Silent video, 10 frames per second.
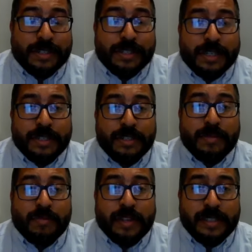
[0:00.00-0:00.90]
actually done
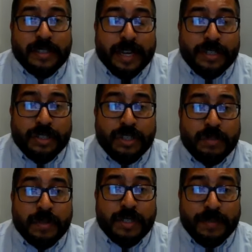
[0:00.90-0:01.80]
some presentations
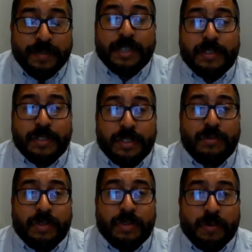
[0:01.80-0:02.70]
specifically
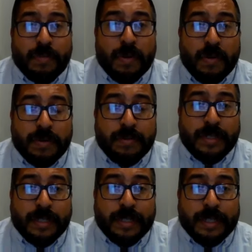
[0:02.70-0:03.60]
just with her
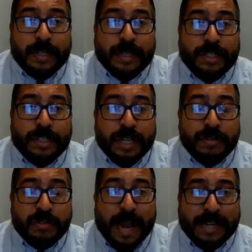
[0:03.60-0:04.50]
poems, and she
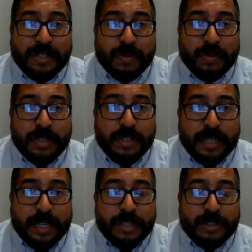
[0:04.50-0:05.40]
gives backstories
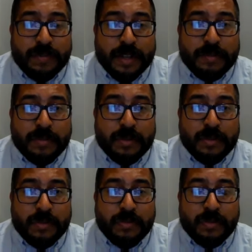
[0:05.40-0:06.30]
to each of them.
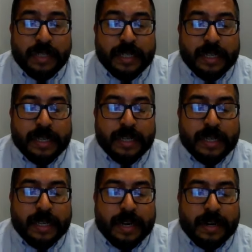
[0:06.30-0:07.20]
So it's really,
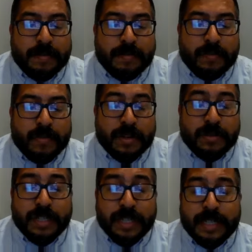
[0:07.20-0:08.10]
when
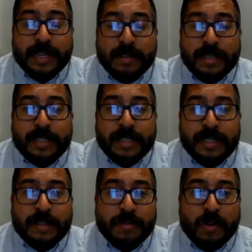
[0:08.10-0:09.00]
you're sitting there listening
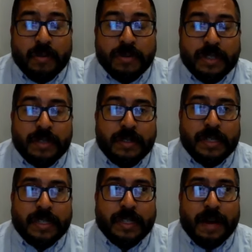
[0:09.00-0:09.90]
to the poems,
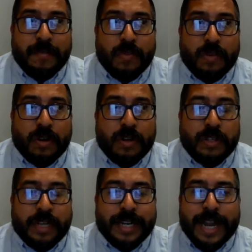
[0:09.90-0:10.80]
it's a lot
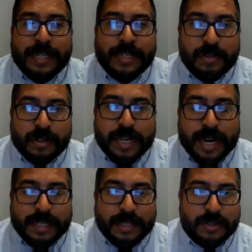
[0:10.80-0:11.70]
more connected. You're
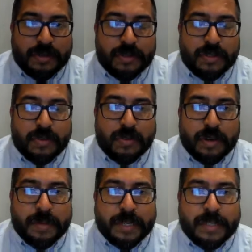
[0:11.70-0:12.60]
connected to the
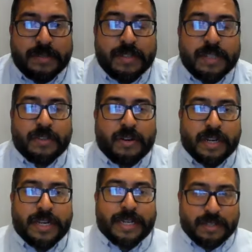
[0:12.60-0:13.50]
story because it's all
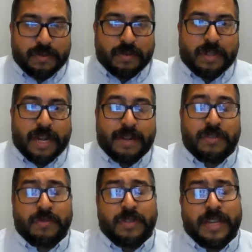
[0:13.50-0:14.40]
connected to her life.
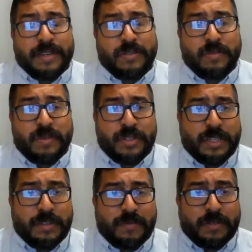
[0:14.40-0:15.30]
So thank you so much,
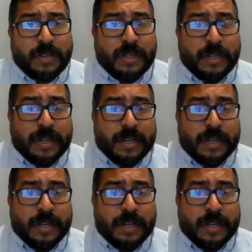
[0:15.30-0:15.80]
Gina, for